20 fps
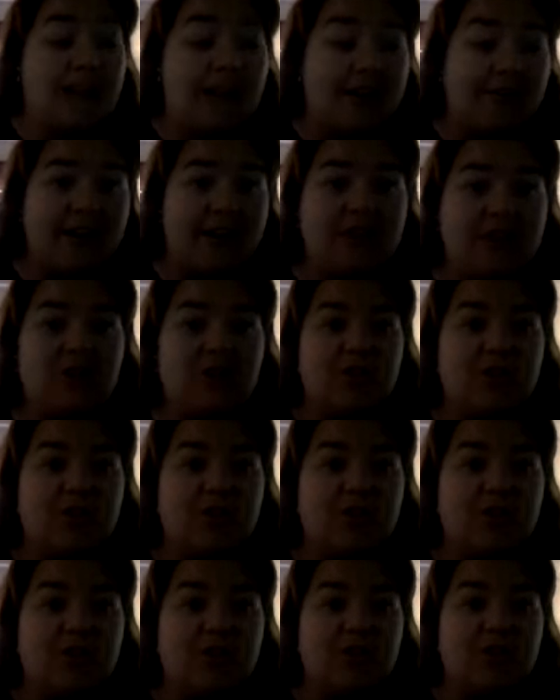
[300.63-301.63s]
Plavix. You
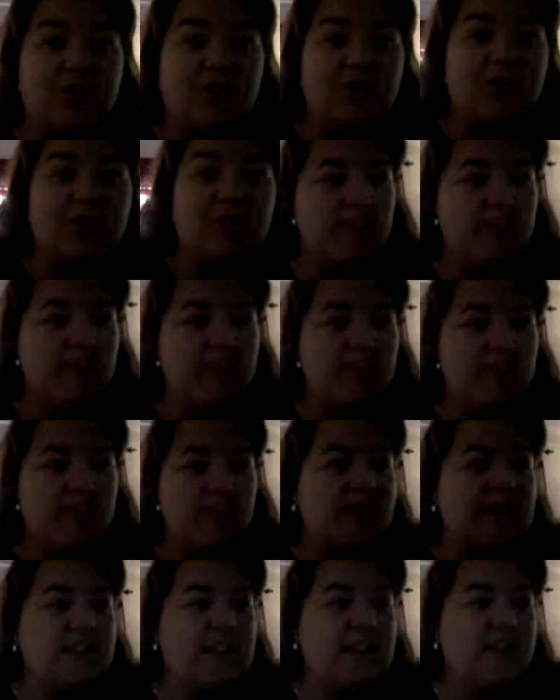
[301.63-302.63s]
probably heard the commercial
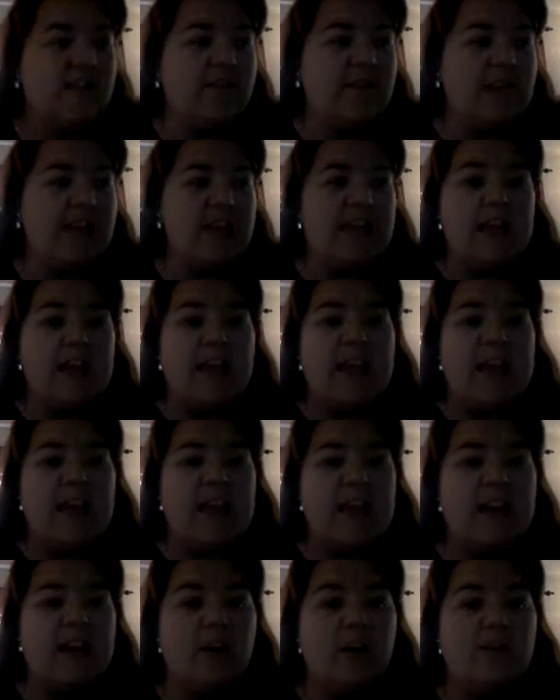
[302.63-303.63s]
on TV.
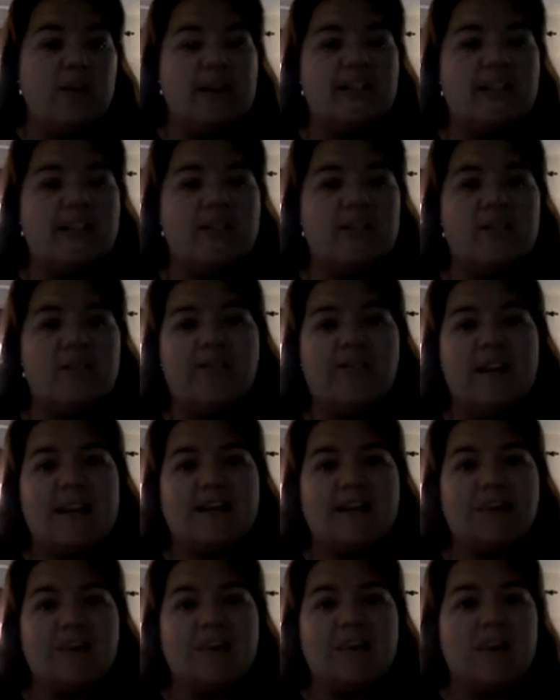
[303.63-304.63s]
It increases the
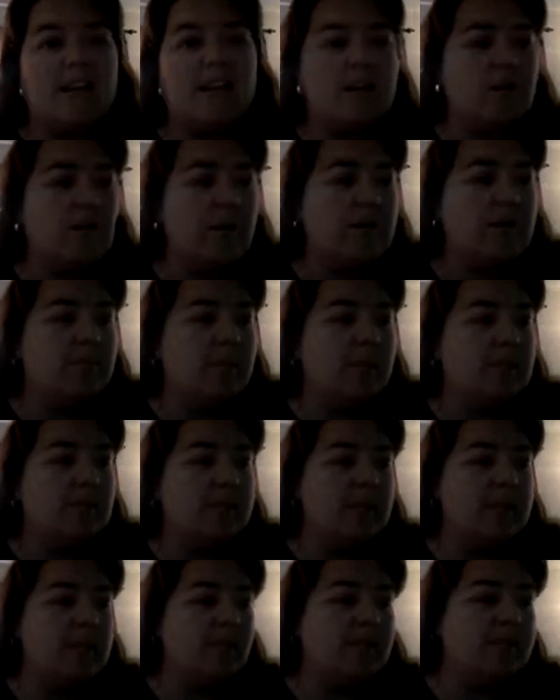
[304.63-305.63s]
flexibility of the red
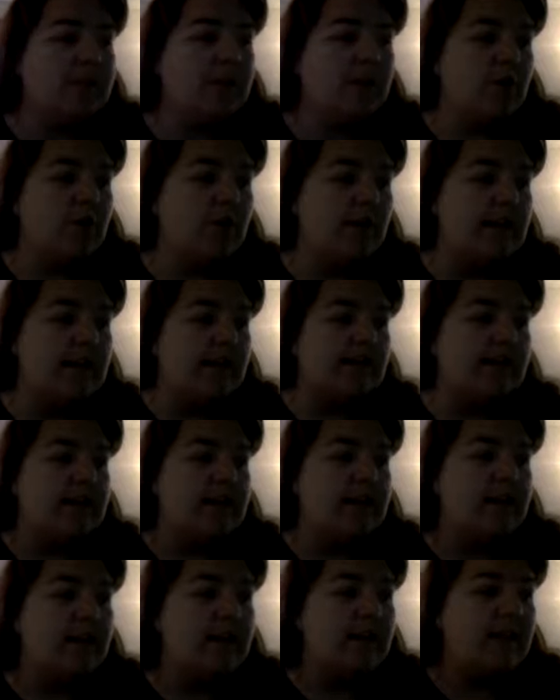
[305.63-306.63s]
blood cells. So
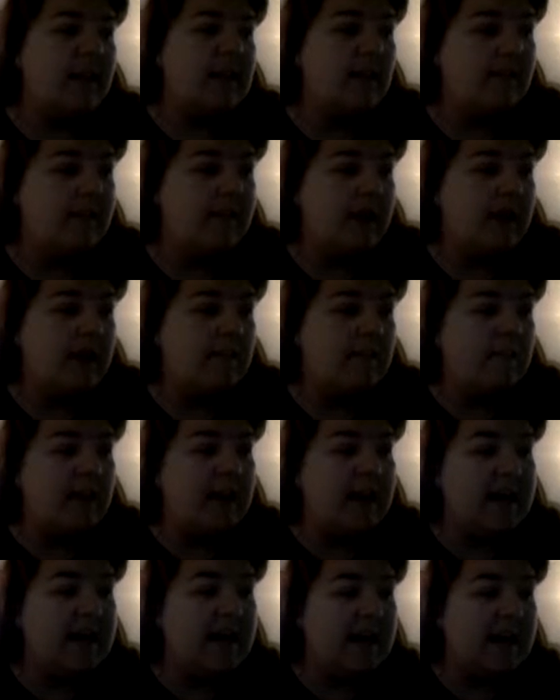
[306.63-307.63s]
instead of them
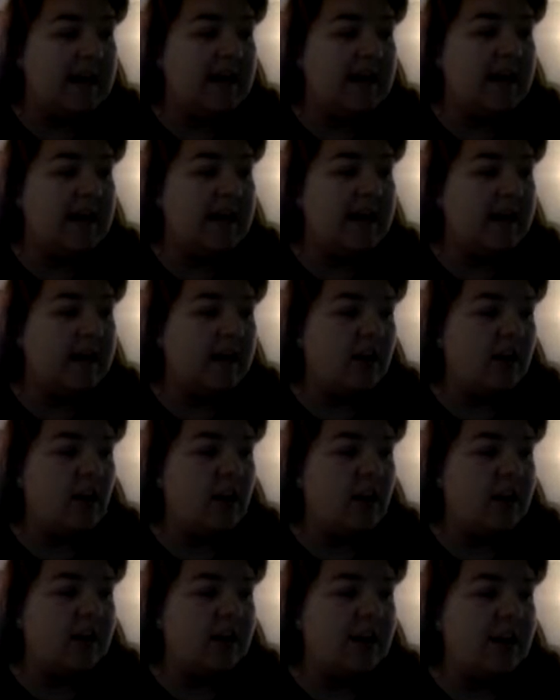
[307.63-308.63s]
binding and getting
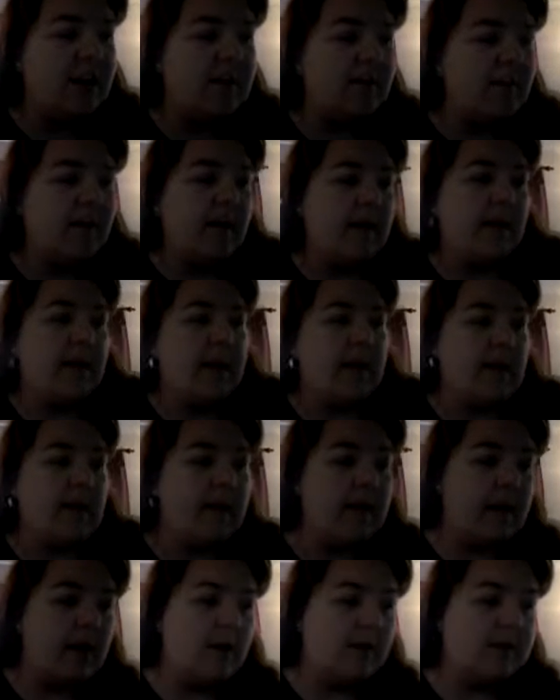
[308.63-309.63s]
clotted up, it kind
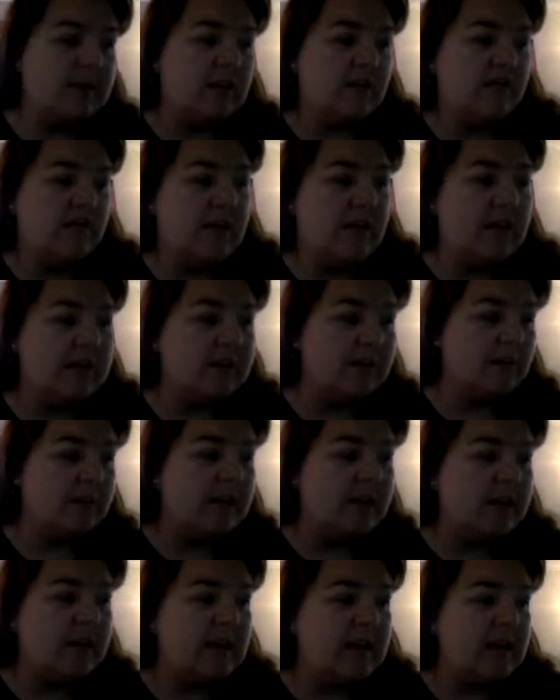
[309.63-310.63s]
of helps their
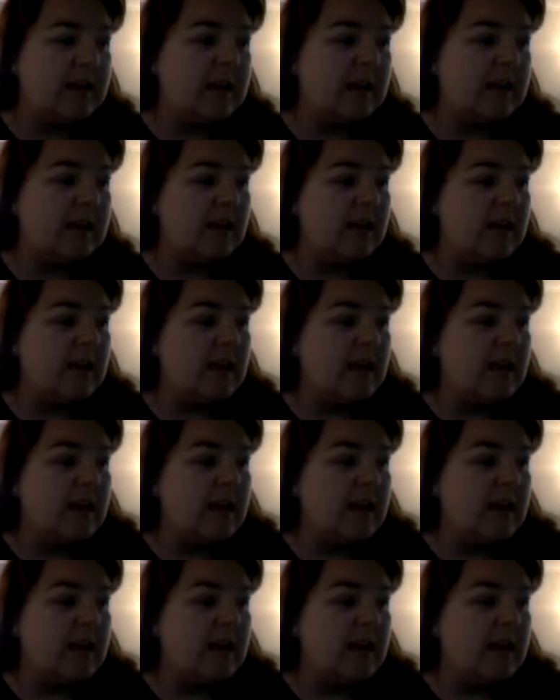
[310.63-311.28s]
flexibility.